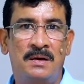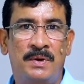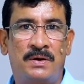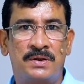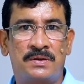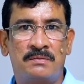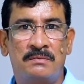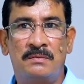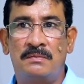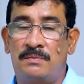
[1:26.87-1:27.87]

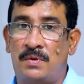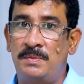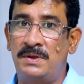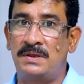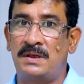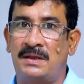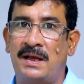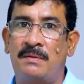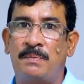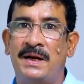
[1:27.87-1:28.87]
Because promises are
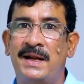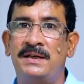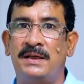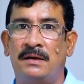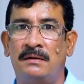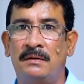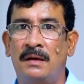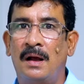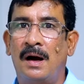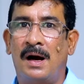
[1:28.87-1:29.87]
there plenty.
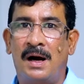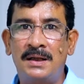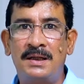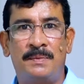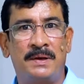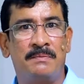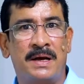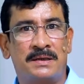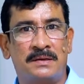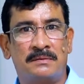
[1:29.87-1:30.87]
Are they being
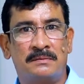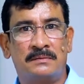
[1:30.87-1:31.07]
met?